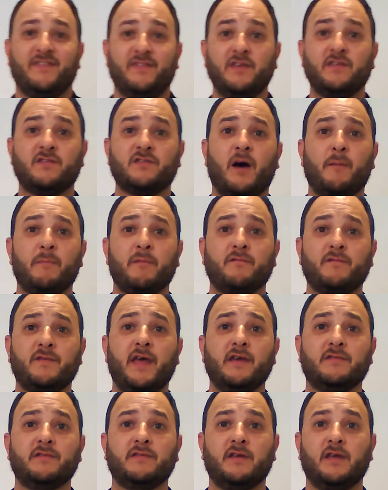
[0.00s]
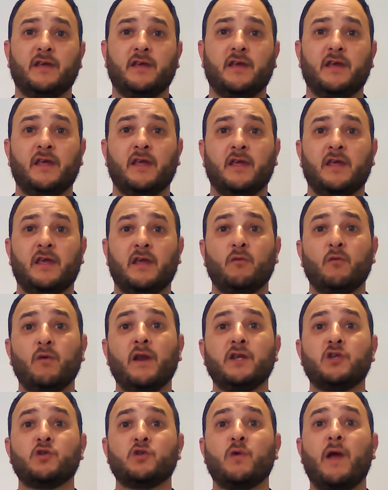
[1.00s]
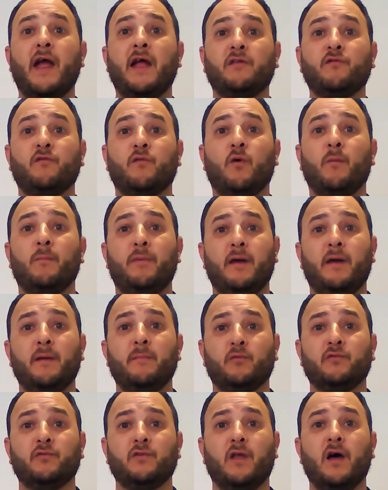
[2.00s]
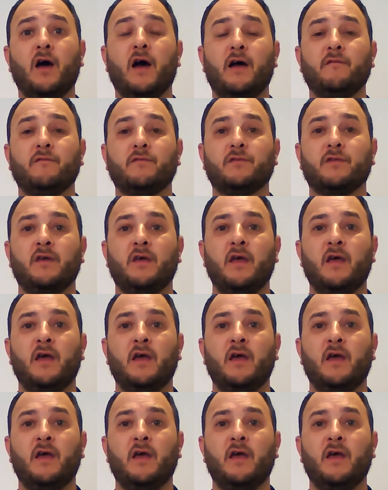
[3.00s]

This type of testing can really transform people's lives.